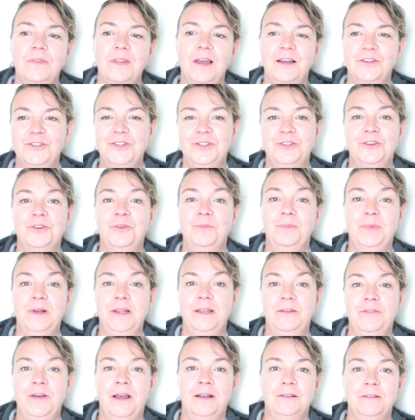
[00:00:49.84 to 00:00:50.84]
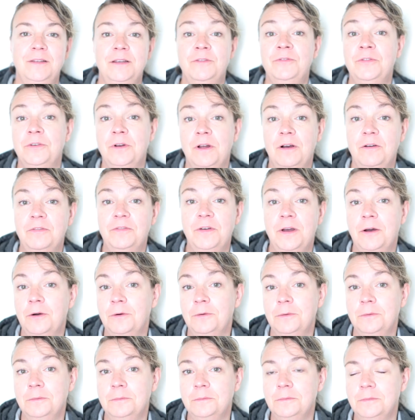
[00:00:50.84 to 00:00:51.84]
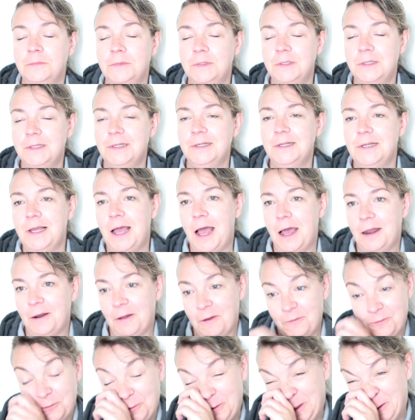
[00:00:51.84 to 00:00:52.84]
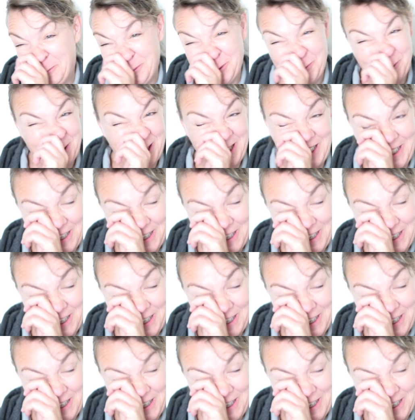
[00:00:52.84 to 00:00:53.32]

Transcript: I just couldn't believe how different I felt. And I thought that was really